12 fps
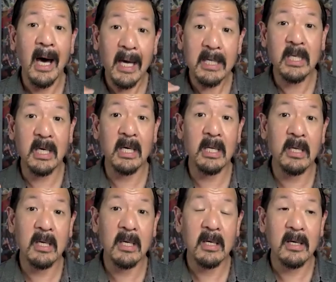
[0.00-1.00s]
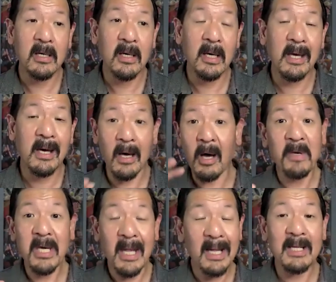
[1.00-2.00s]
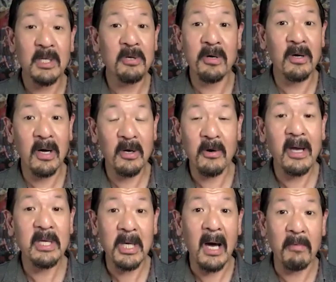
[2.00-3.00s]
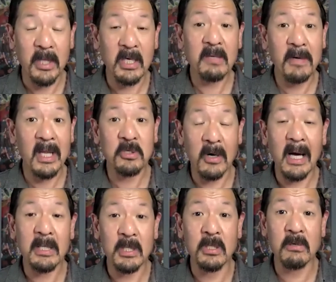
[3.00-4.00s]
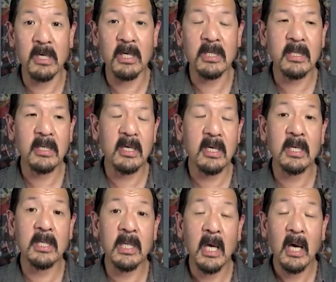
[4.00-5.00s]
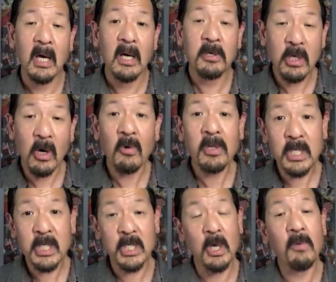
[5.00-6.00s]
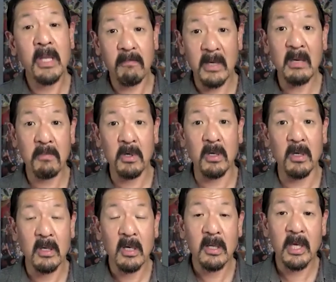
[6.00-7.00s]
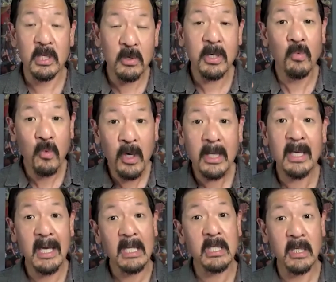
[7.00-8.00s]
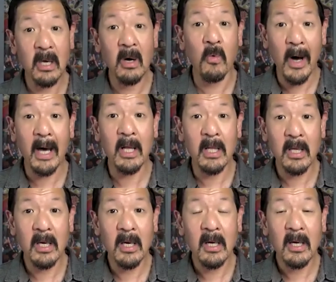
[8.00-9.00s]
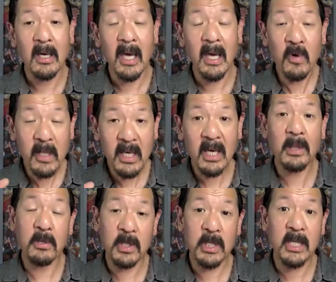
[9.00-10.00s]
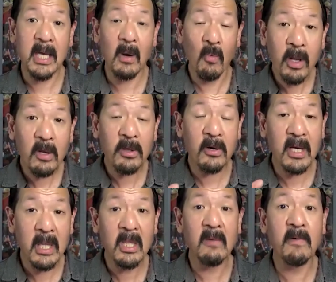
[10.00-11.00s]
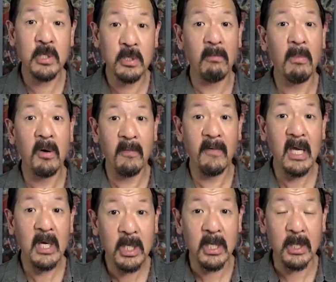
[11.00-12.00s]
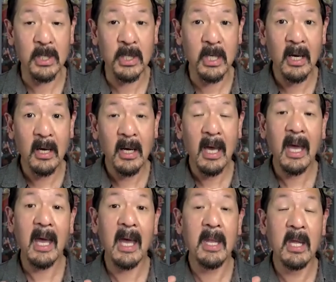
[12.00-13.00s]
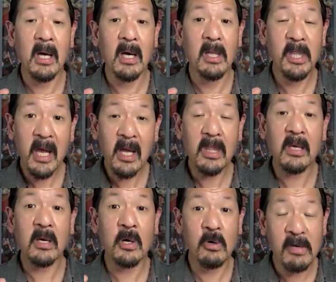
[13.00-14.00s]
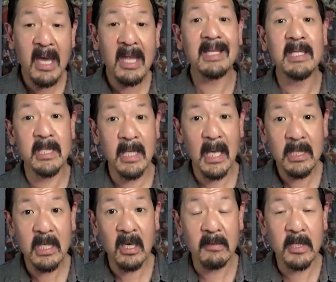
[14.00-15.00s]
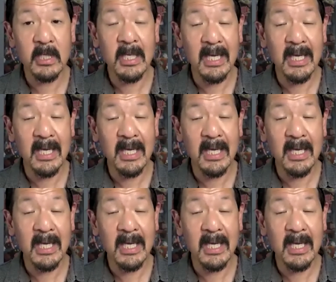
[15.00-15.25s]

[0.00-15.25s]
did, and albeit I didn't do a great job at this, but I tried to do this, is there's only so many people that you can really get to know well and really understand what are their individual motivations, and then create incentives to get